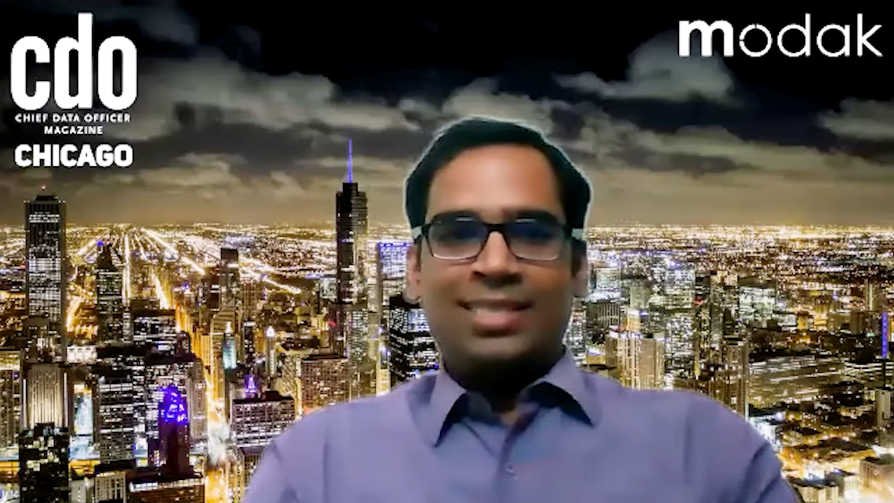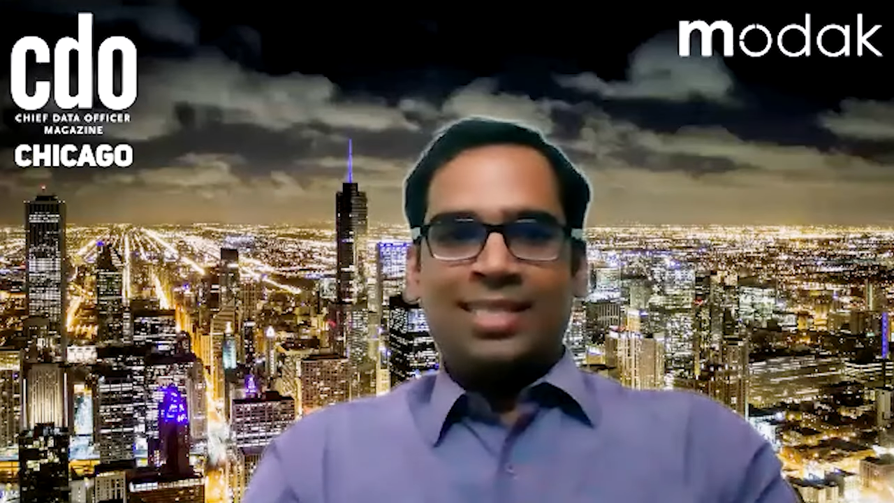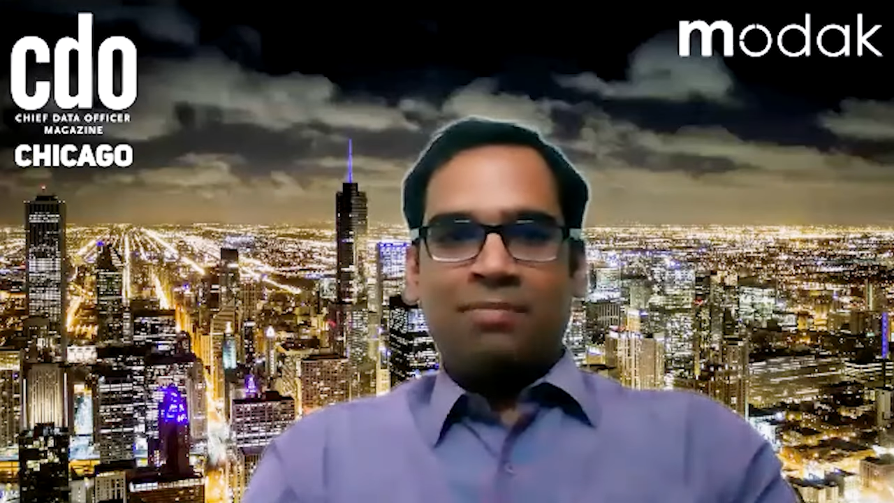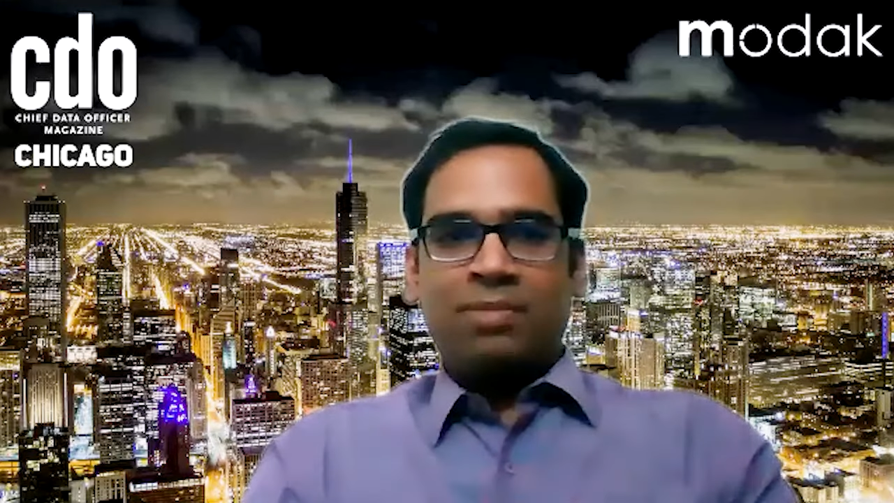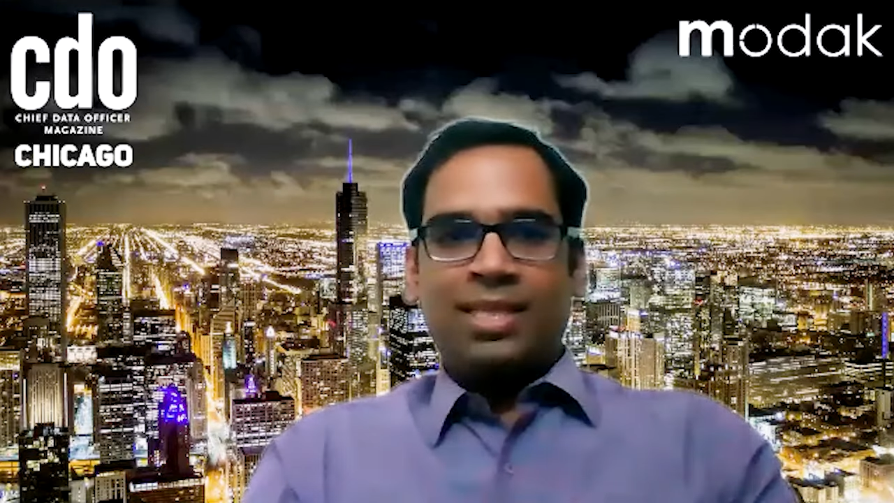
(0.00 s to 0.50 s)

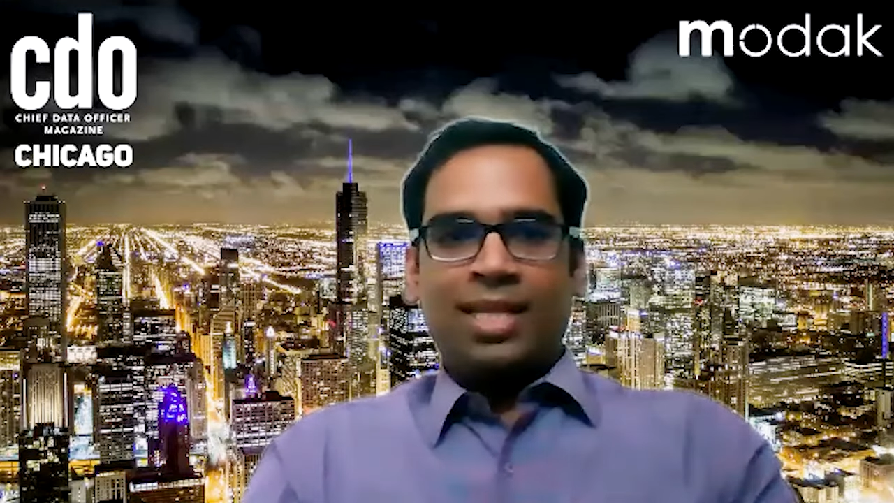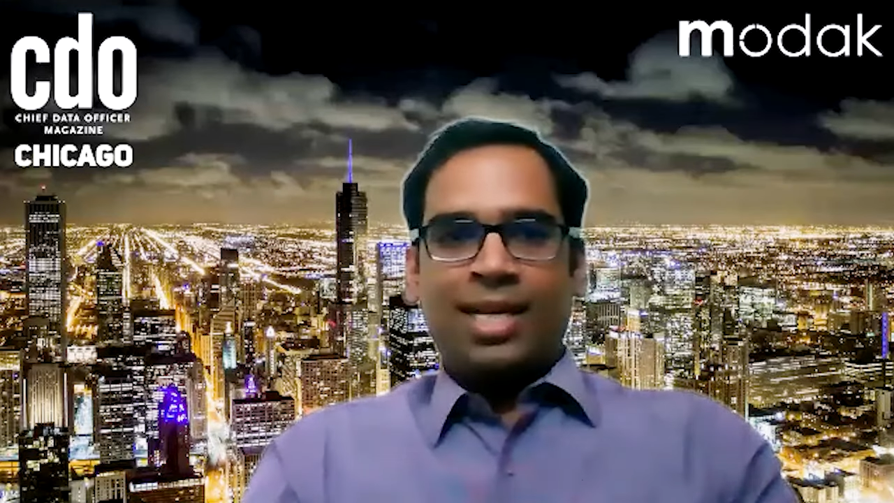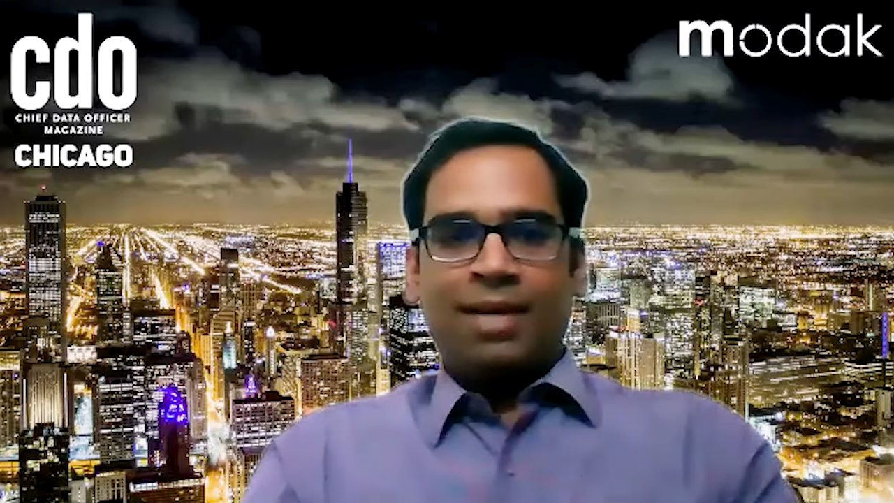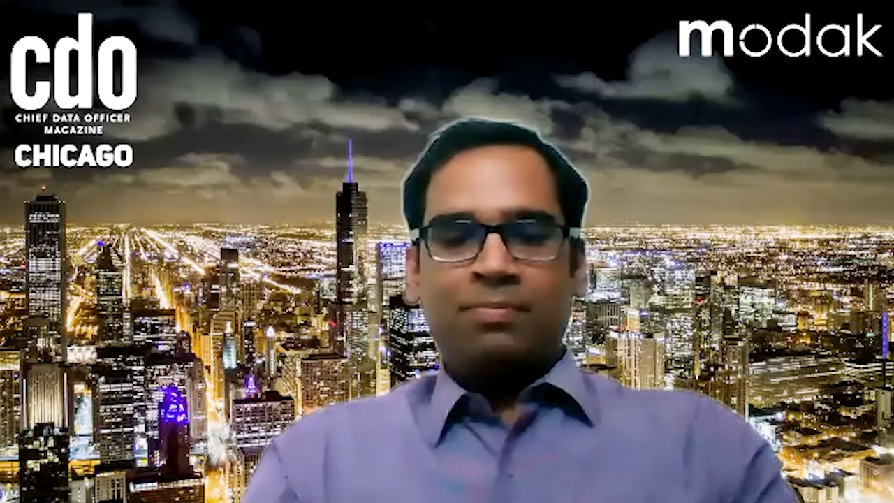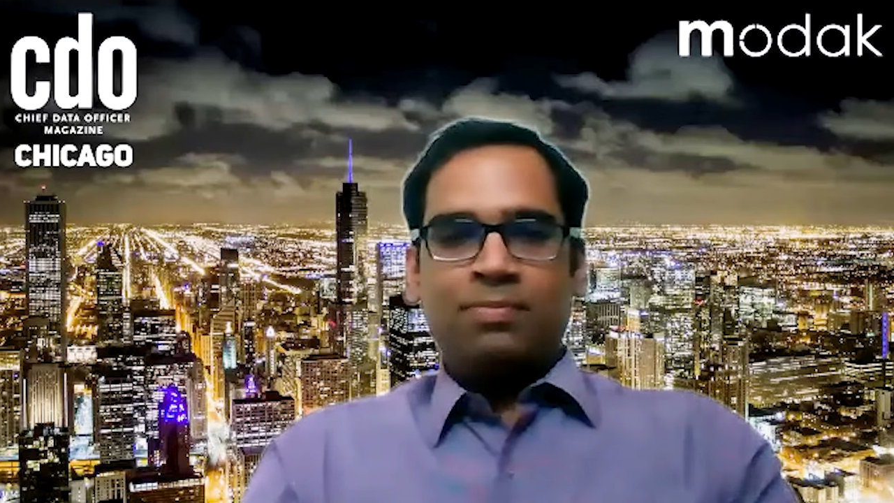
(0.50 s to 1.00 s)
something that
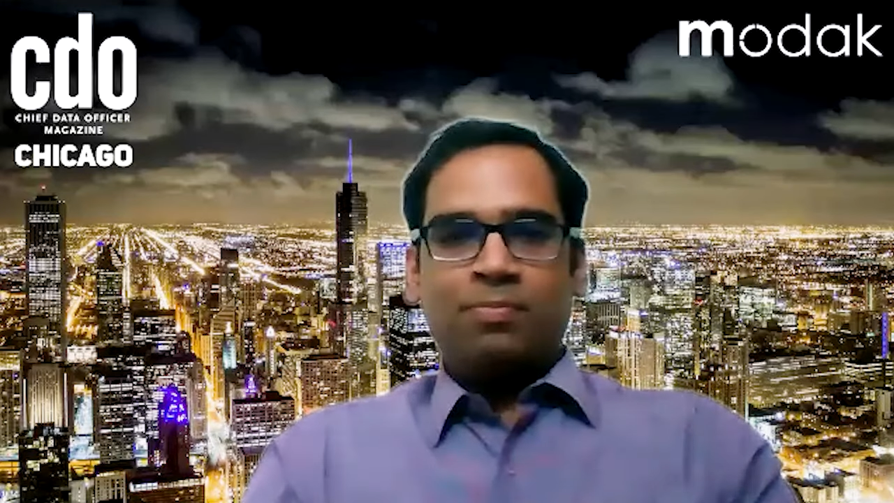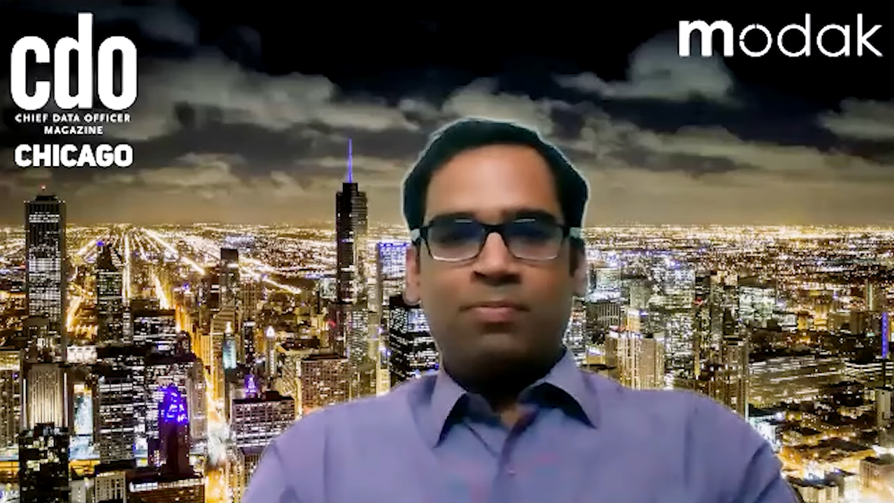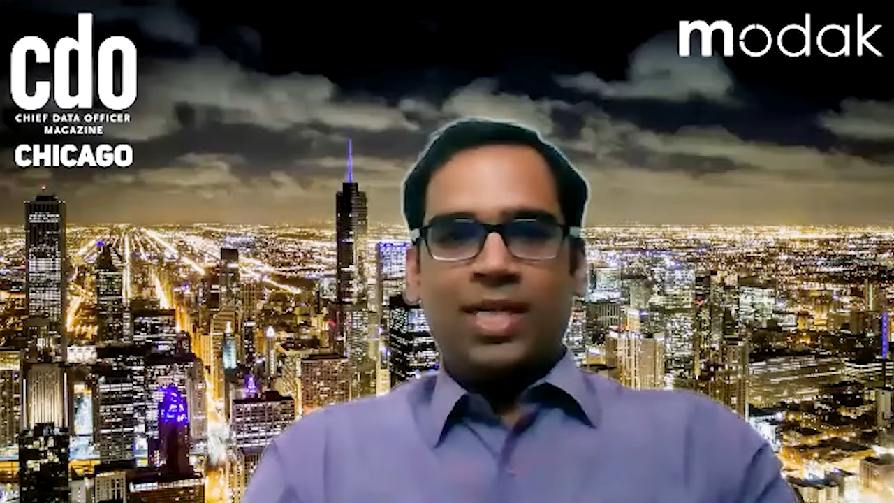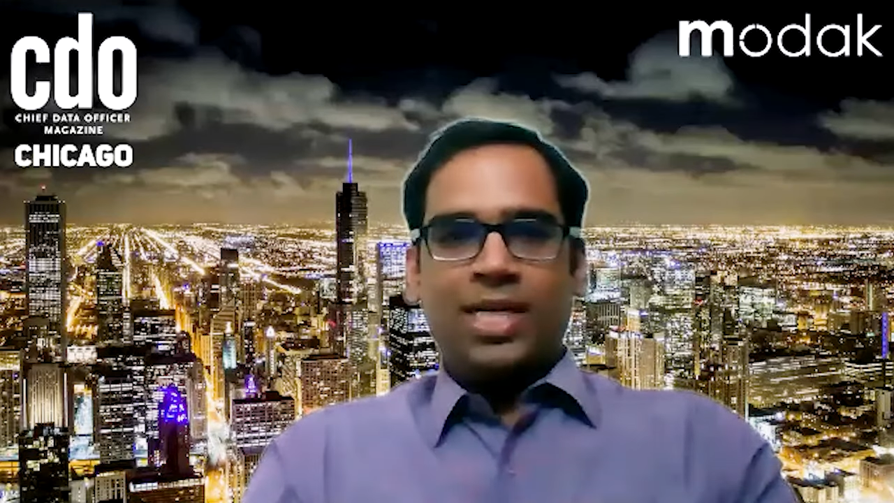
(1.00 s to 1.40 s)
I'm